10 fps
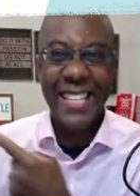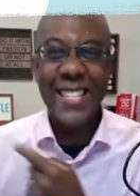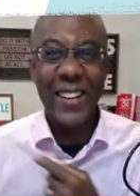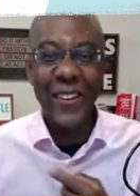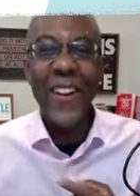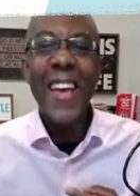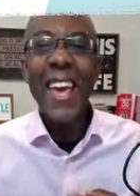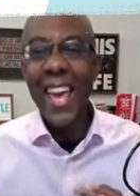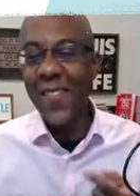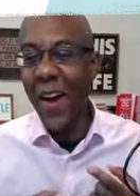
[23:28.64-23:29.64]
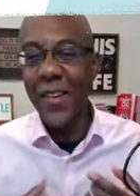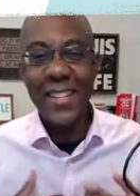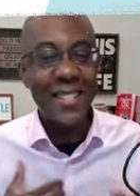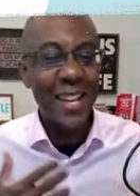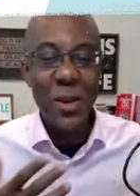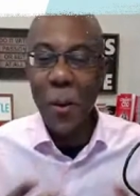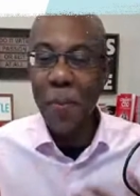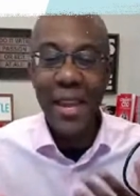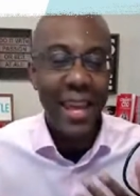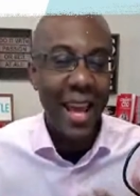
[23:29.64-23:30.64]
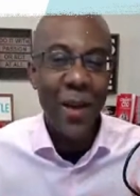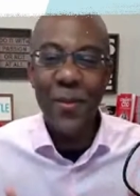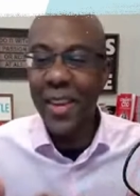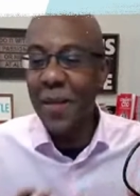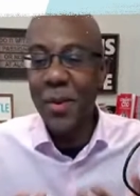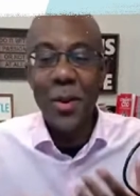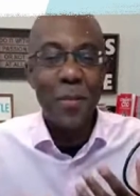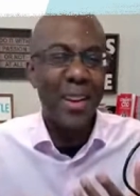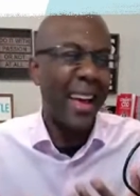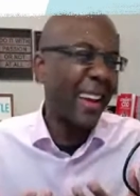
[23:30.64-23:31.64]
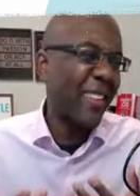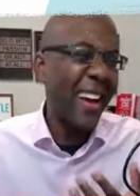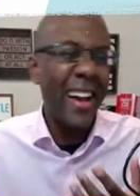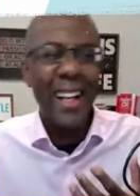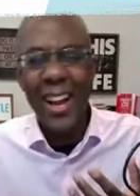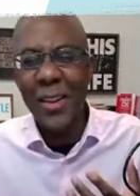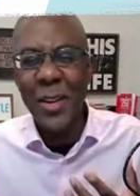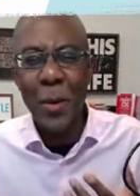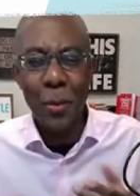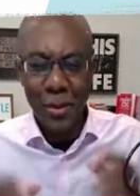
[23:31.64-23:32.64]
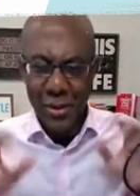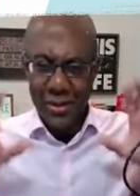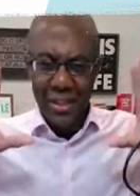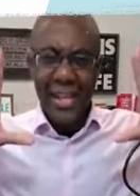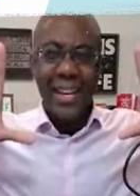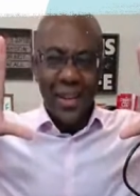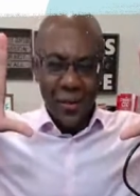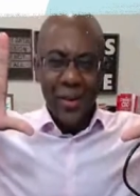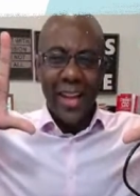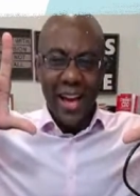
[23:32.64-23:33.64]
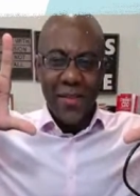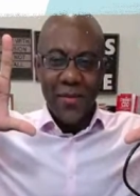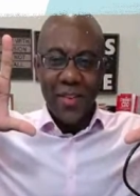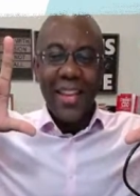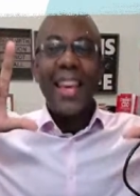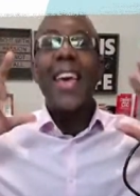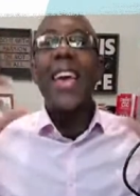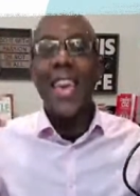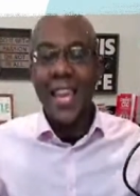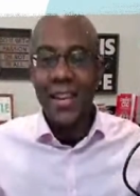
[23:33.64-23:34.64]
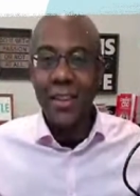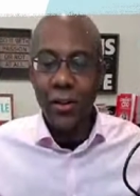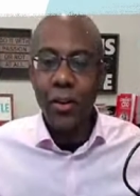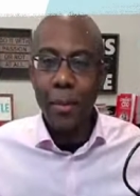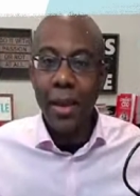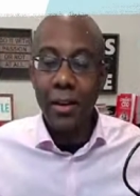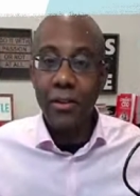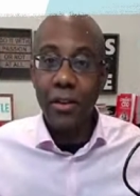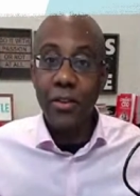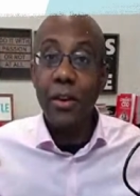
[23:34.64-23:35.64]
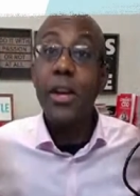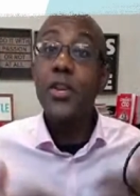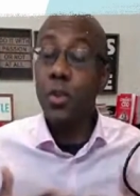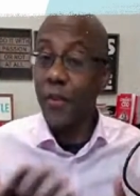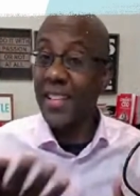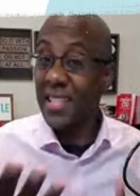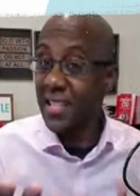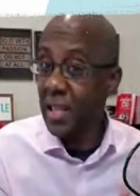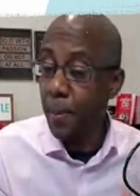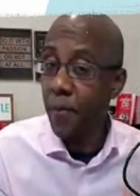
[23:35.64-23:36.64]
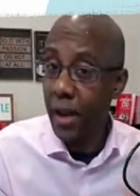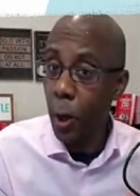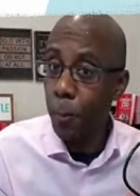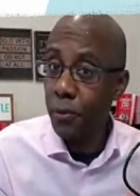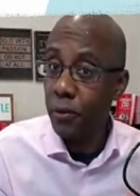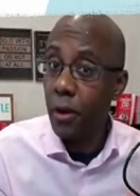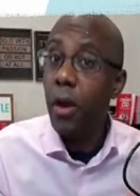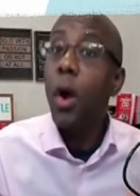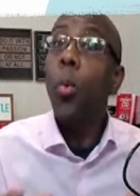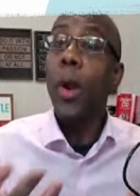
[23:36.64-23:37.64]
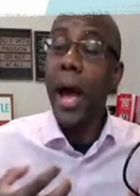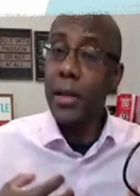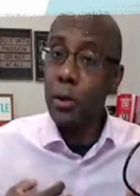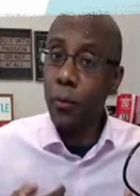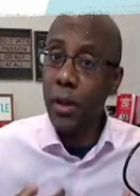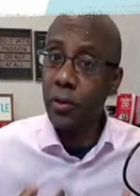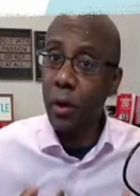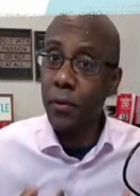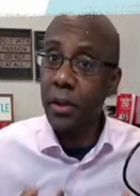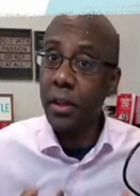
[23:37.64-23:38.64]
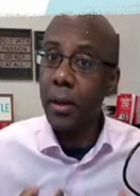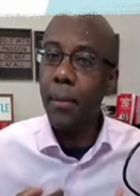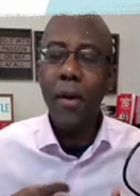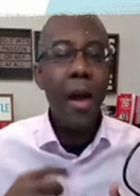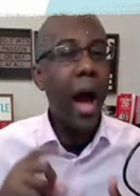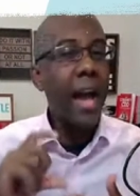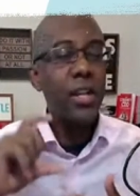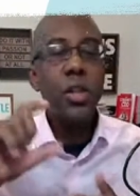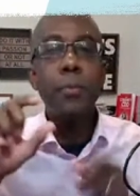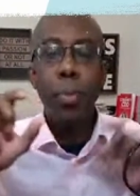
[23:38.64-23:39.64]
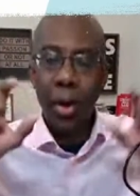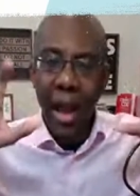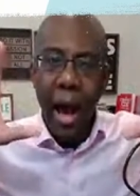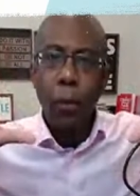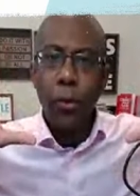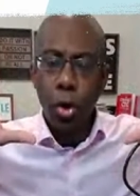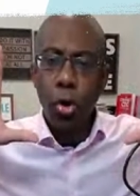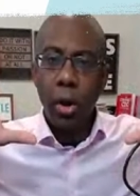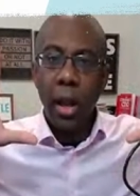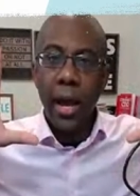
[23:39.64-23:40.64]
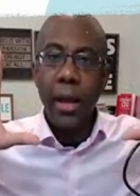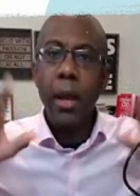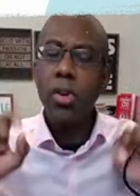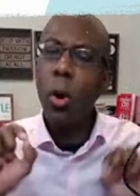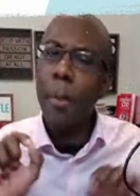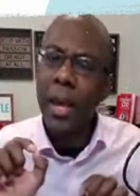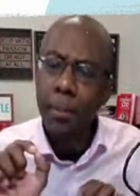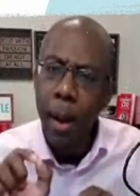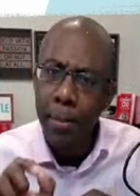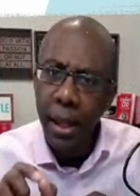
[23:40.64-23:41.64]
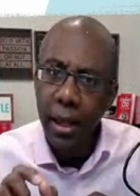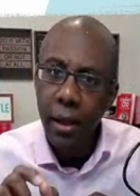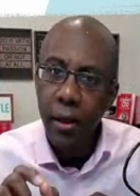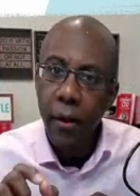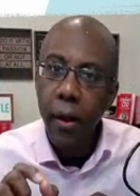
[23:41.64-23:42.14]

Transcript: So if I would have sent you a PDF, Kim, you'd have been like, well, I don't know. But when you see it in real life, it's easier to make a decision. So that's a tip that helps. When I do things often, Kim, I just put it out there online. Don't make it public.